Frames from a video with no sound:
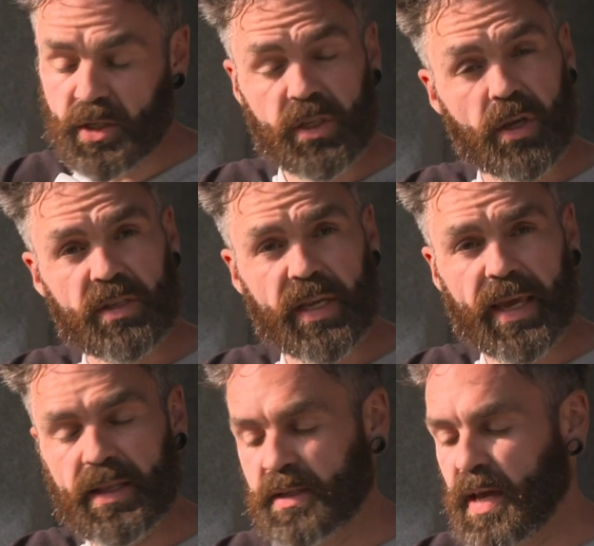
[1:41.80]
as soon as I
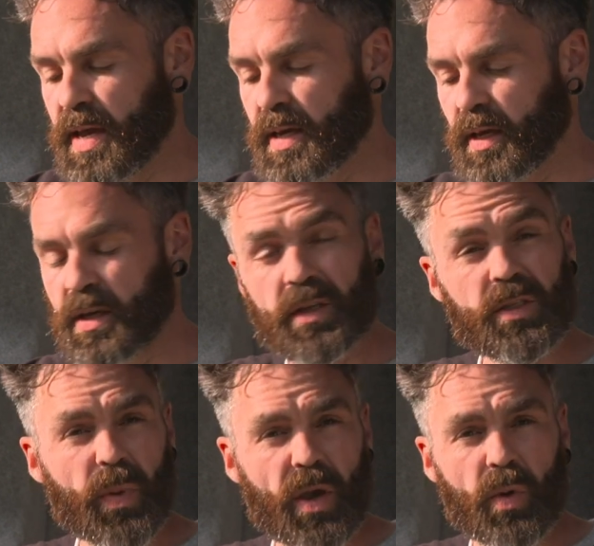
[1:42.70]
get the take.
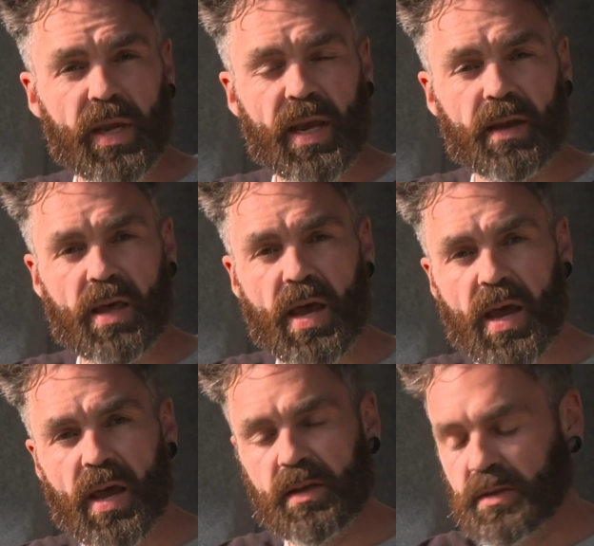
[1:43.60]
There's a bit of weed out
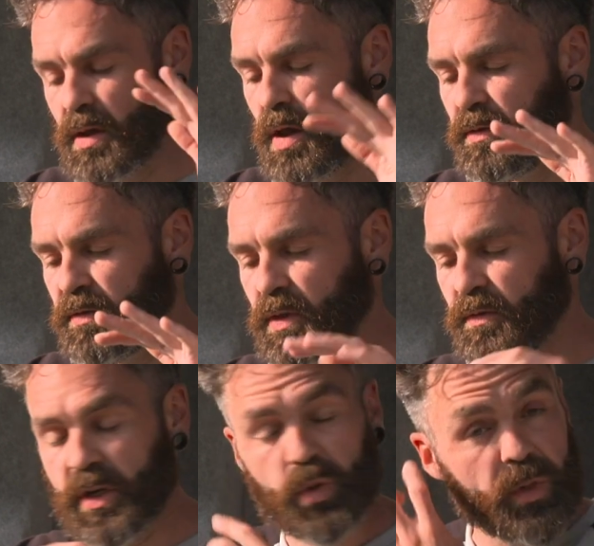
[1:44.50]
there, so hopefully the
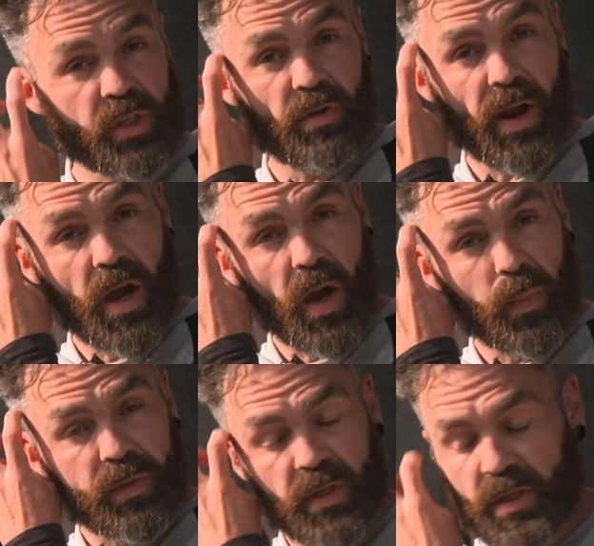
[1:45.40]
fish will be straight
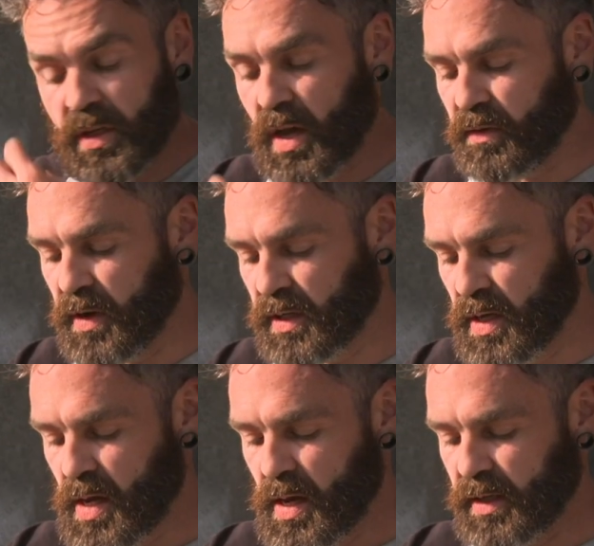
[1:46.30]
up to the surface.
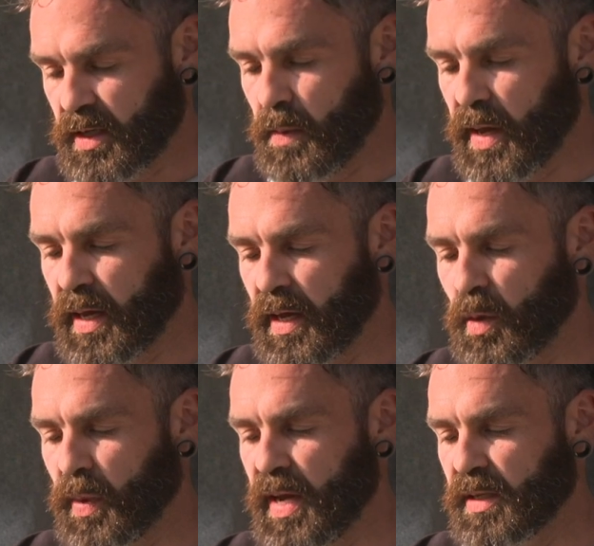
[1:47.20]
That's going to make it a
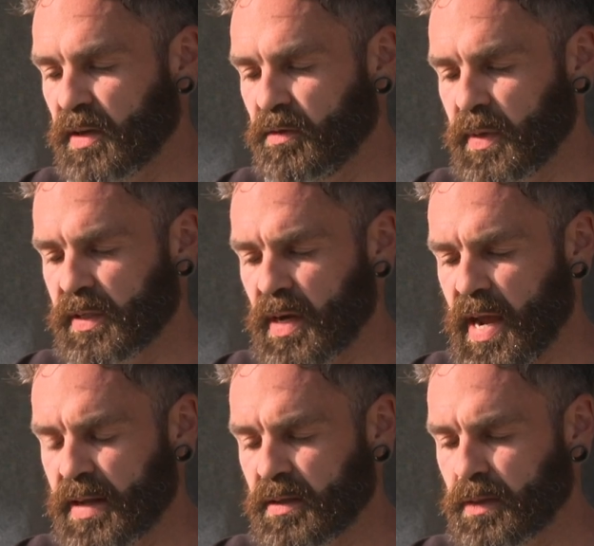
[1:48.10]
little bit easier for me to
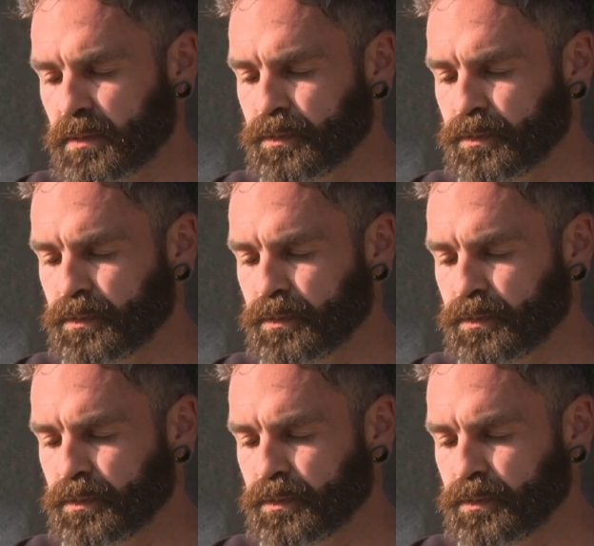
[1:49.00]
land.